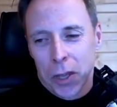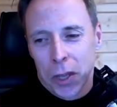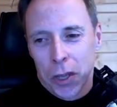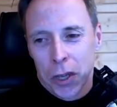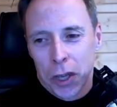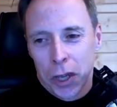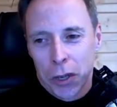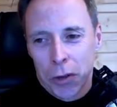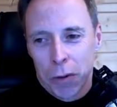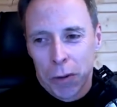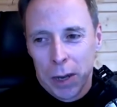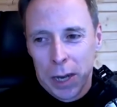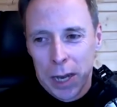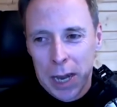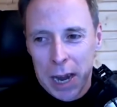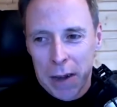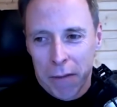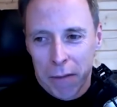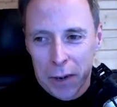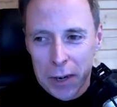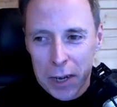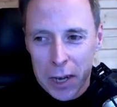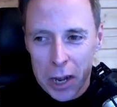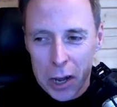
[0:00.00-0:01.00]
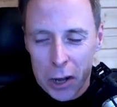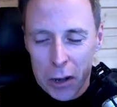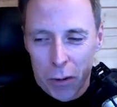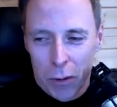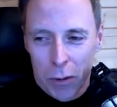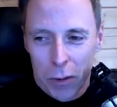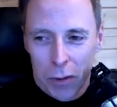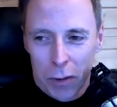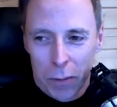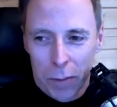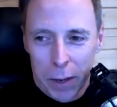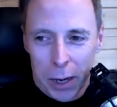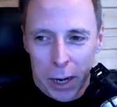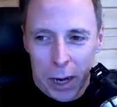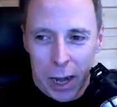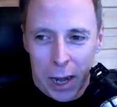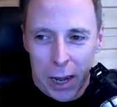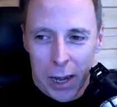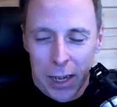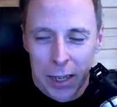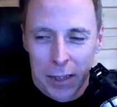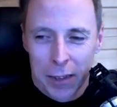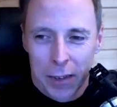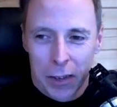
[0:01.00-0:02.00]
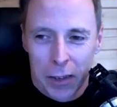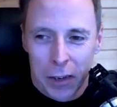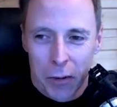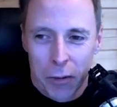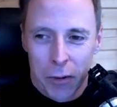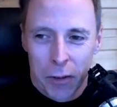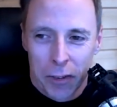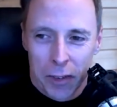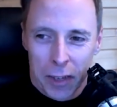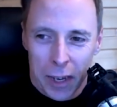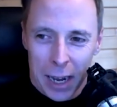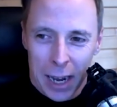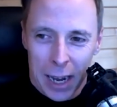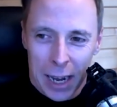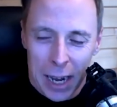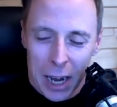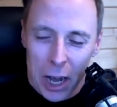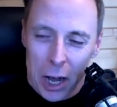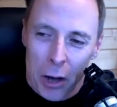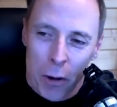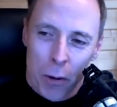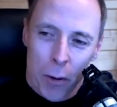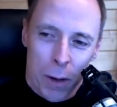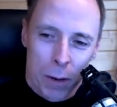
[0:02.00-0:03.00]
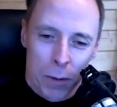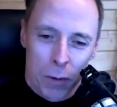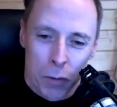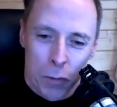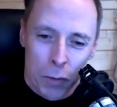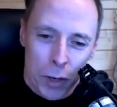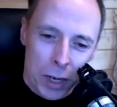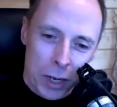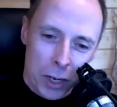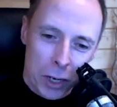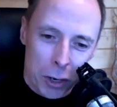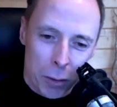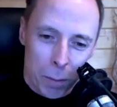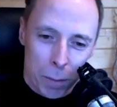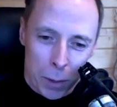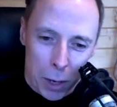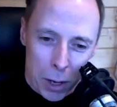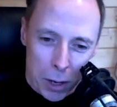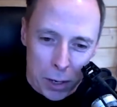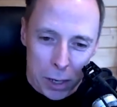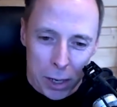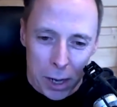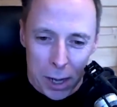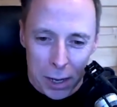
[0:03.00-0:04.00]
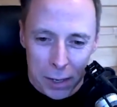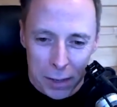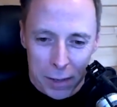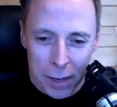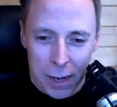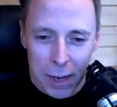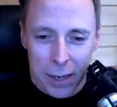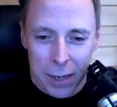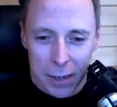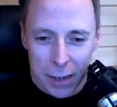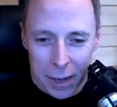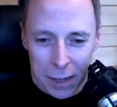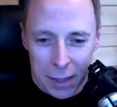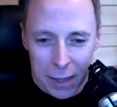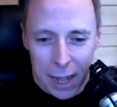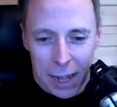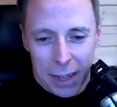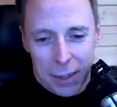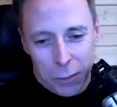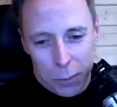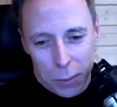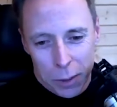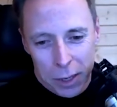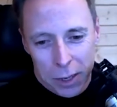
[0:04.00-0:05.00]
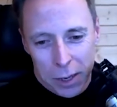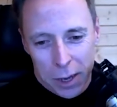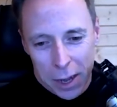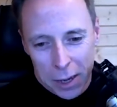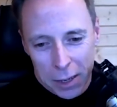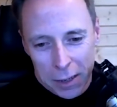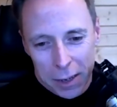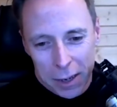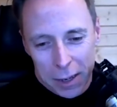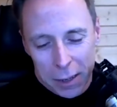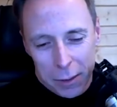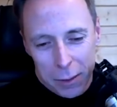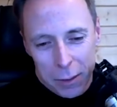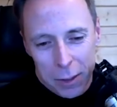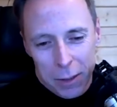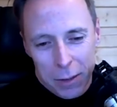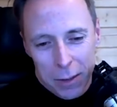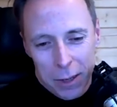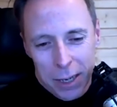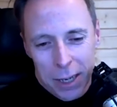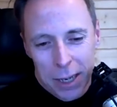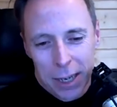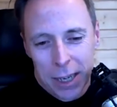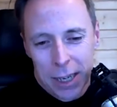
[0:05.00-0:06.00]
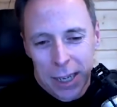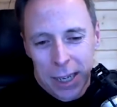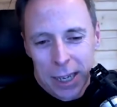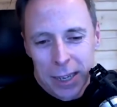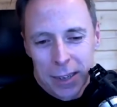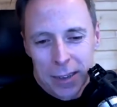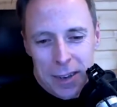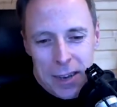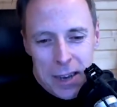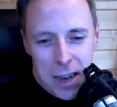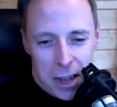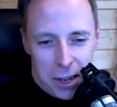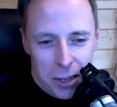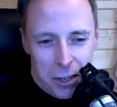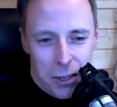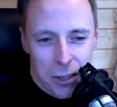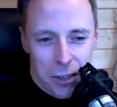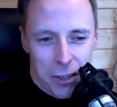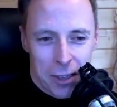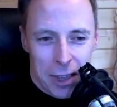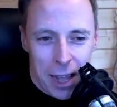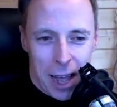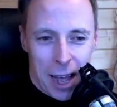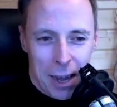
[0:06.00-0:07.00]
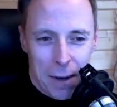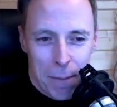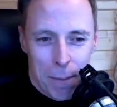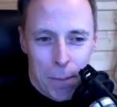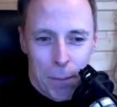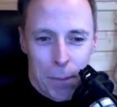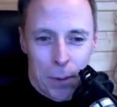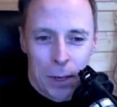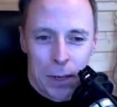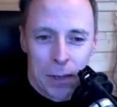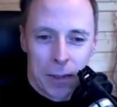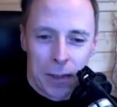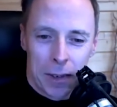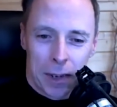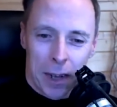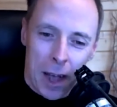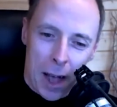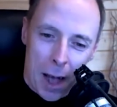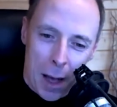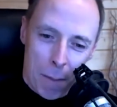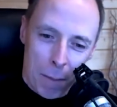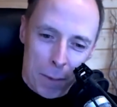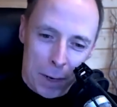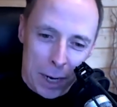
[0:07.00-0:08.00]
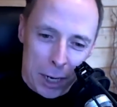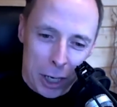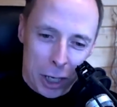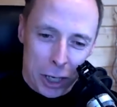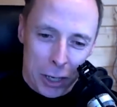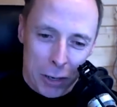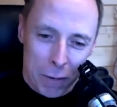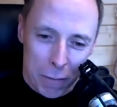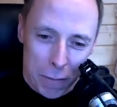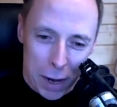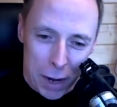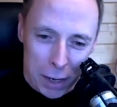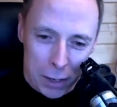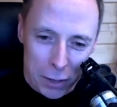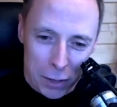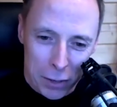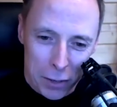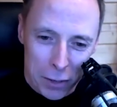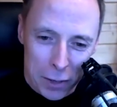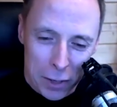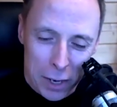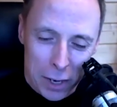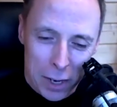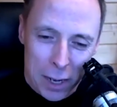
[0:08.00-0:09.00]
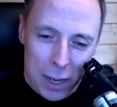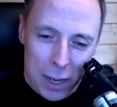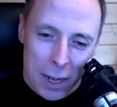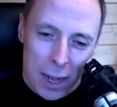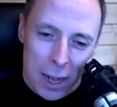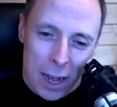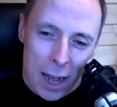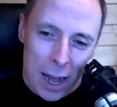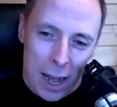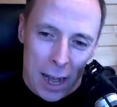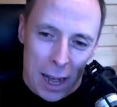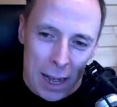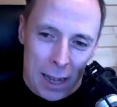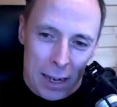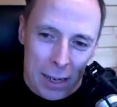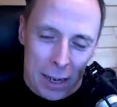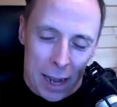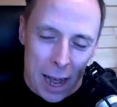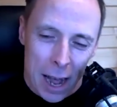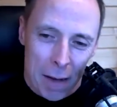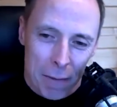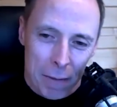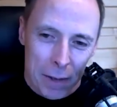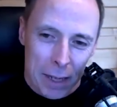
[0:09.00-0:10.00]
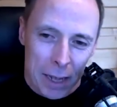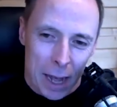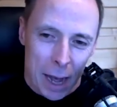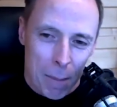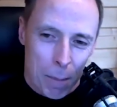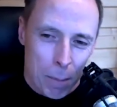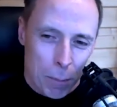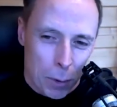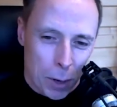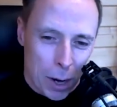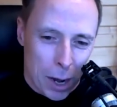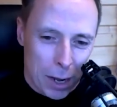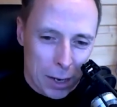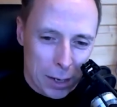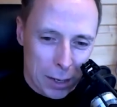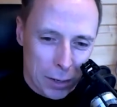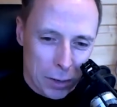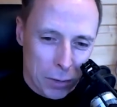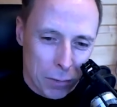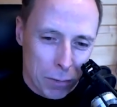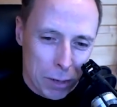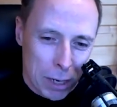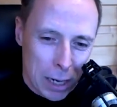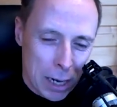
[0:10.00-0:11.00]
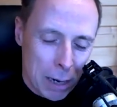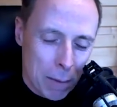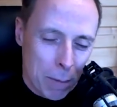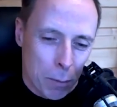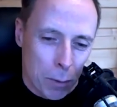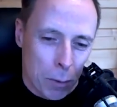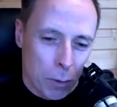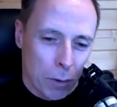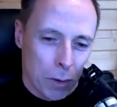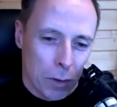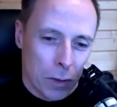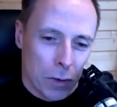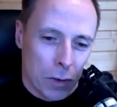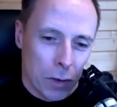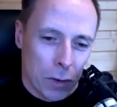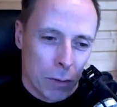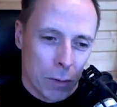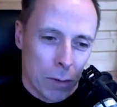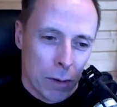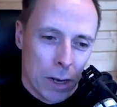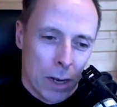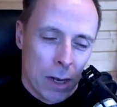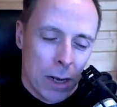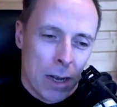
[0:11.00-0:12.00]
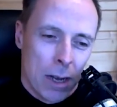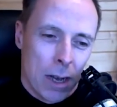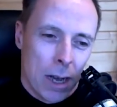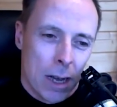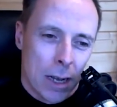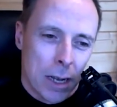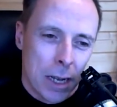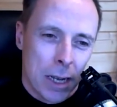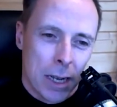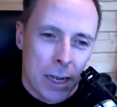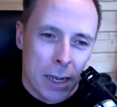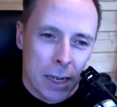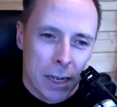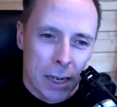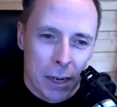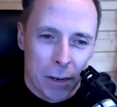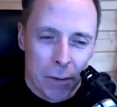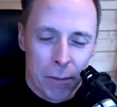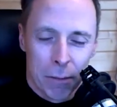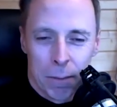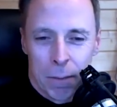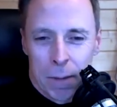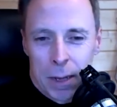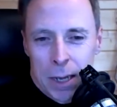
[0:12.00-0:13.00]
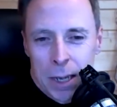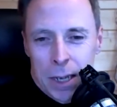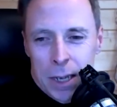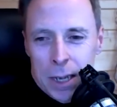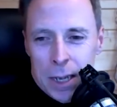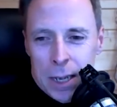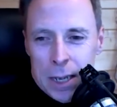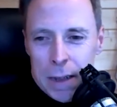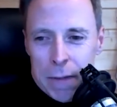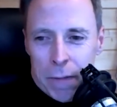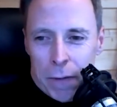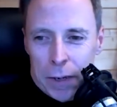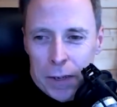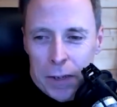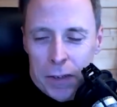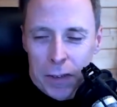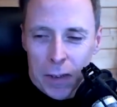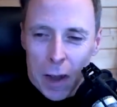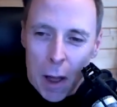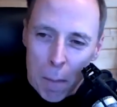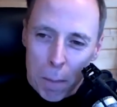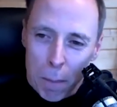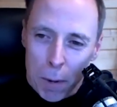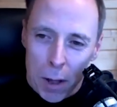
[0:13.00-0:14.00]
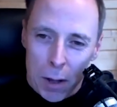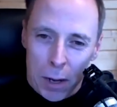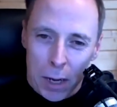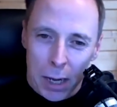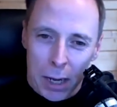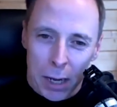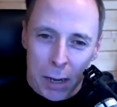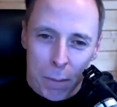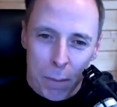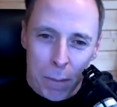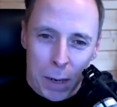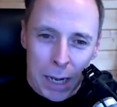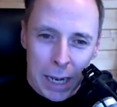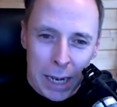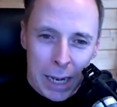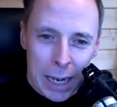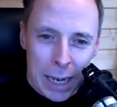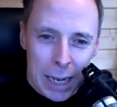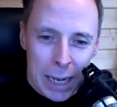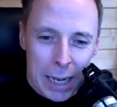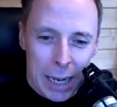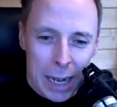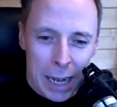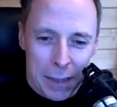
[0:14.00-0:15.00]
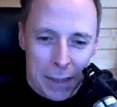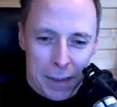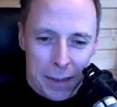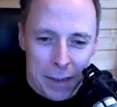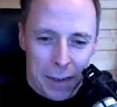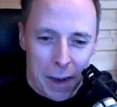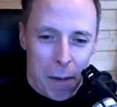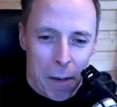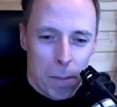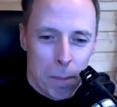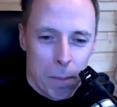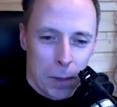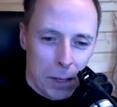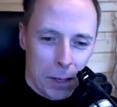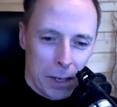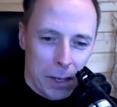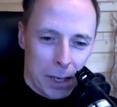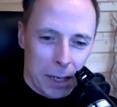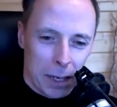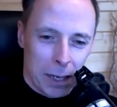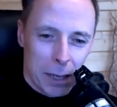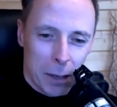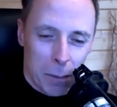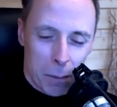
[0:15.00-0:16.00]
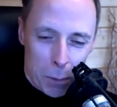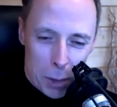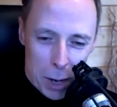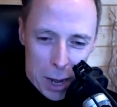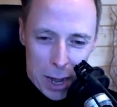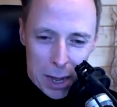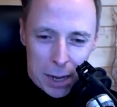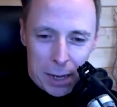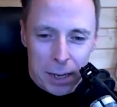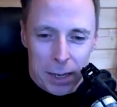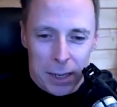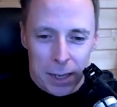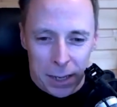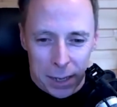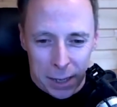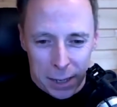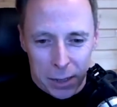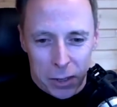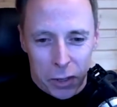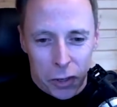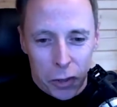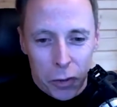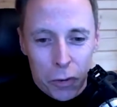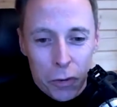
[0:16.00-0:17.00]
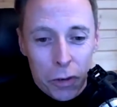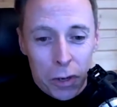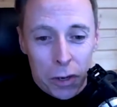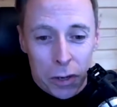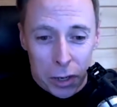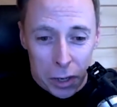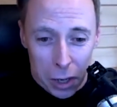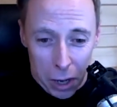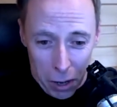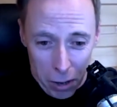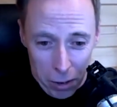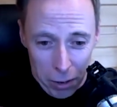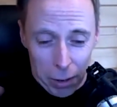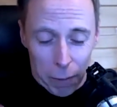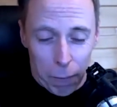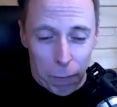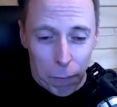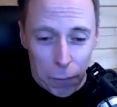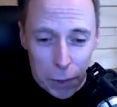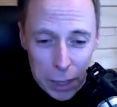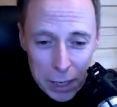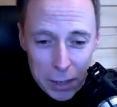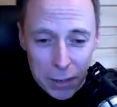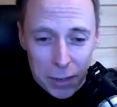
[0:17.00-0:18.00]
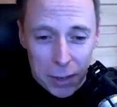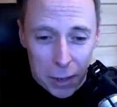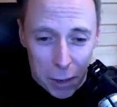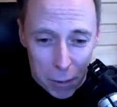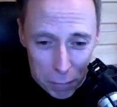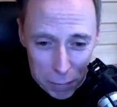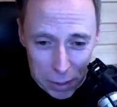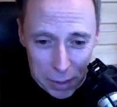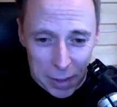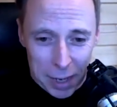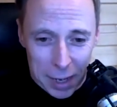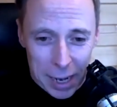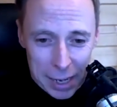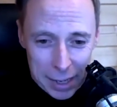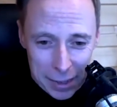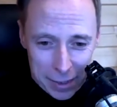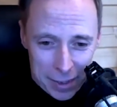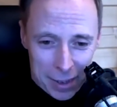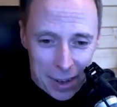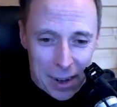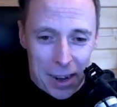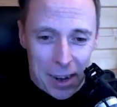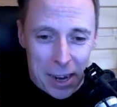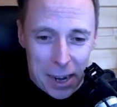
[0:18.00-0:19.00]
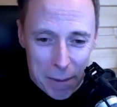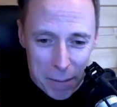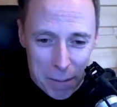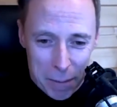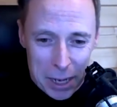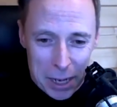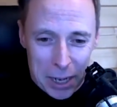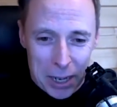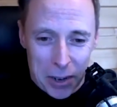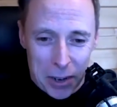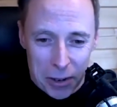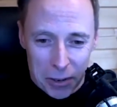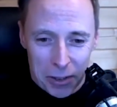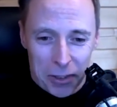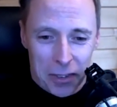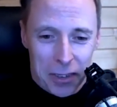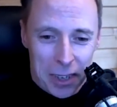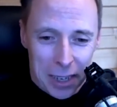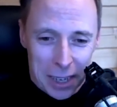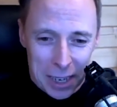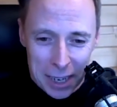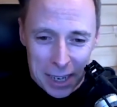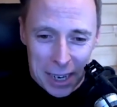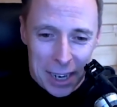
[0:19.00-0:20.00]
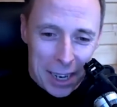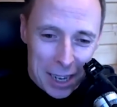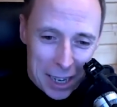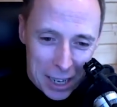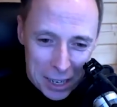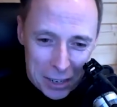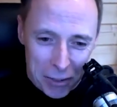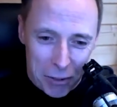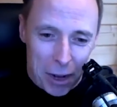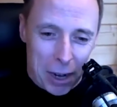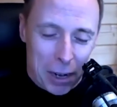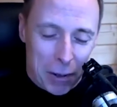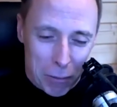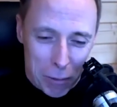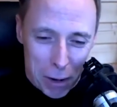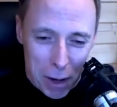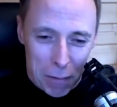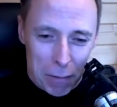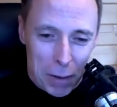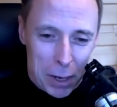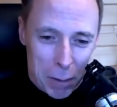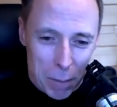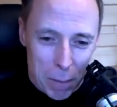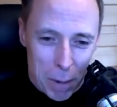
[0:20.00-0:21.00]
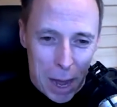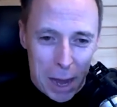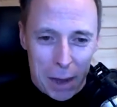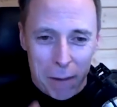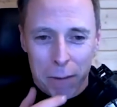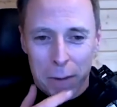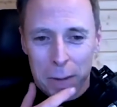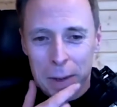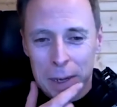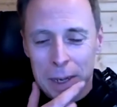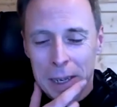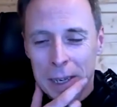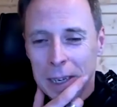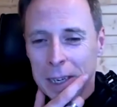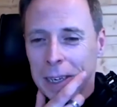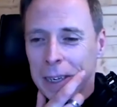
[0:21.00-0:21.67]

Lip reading: You'll never know. Some of your clients don't say, oh, I was reading your blog content and that's why I contacted you. It's not just that, but it's a combination of factors. And having that brand is really important. So, if I stop blogging completely and stop building the brand and doing all the free stuff that takes time and you don't see direct revenue back from it,